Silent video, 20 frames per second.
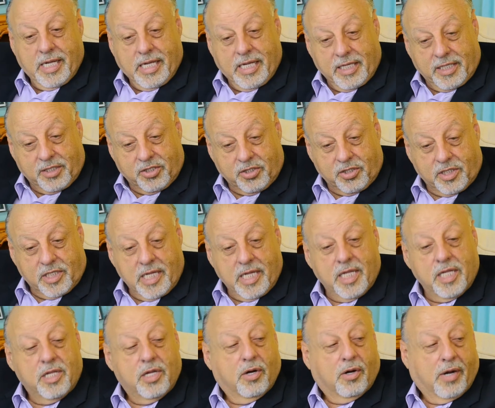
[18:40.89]

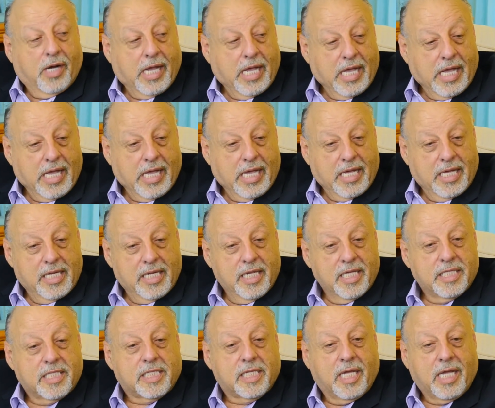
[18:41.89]
extend your hand,
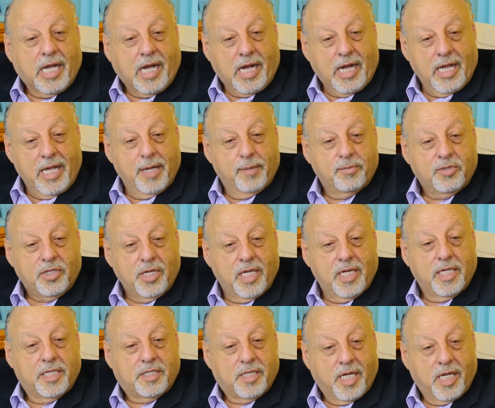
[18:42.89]
and say, Hi, I'm
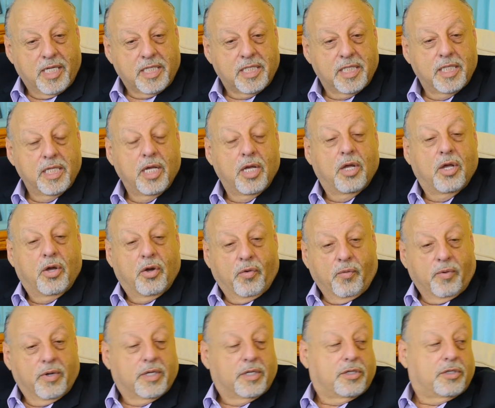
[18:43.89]
Janet Jackson.
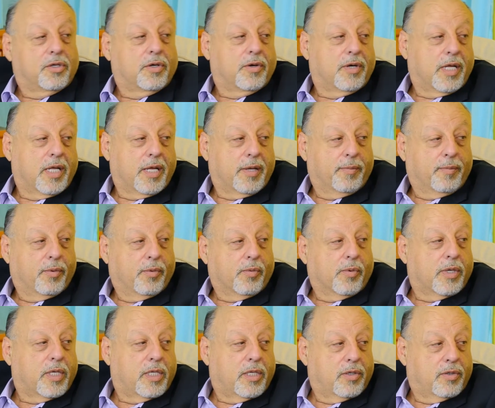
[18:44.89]
What is your name?
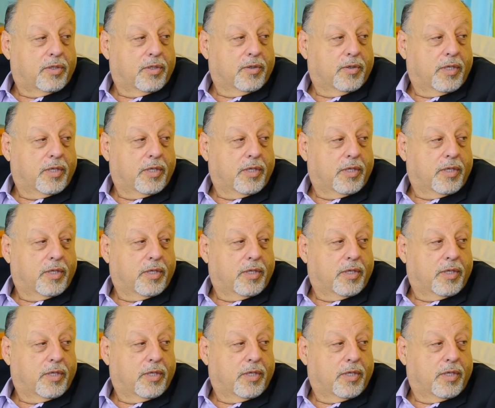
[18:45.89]
What do you do